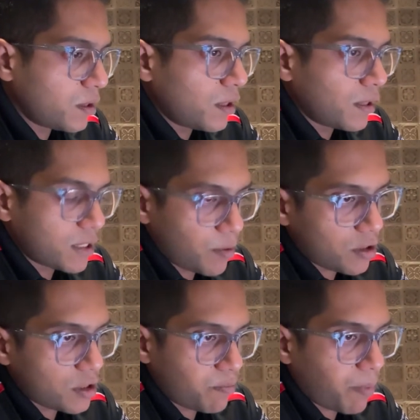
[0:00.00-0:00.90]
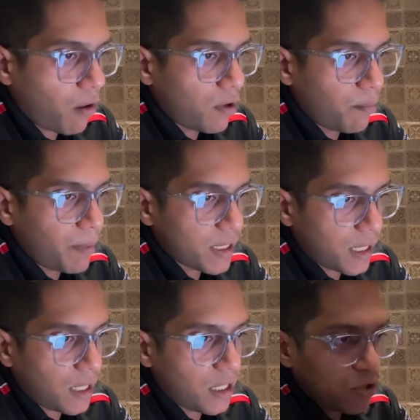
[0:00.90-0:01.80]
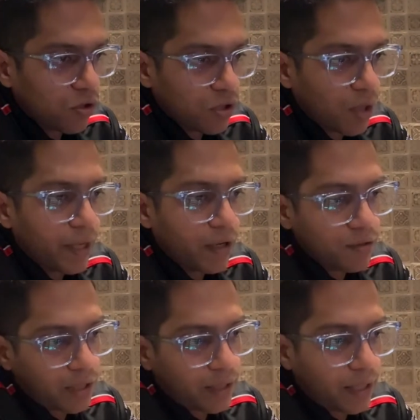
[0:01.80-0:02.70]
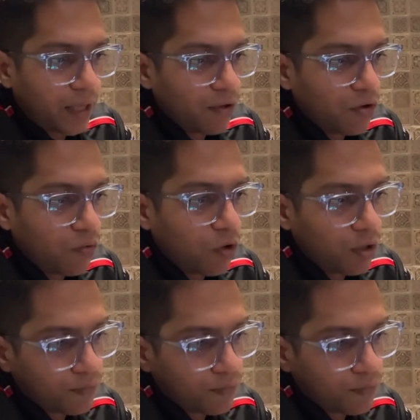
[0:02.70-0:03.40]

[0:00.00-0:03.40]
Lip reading: That's because Powell basically is also coming out and saying that, hey, you know what?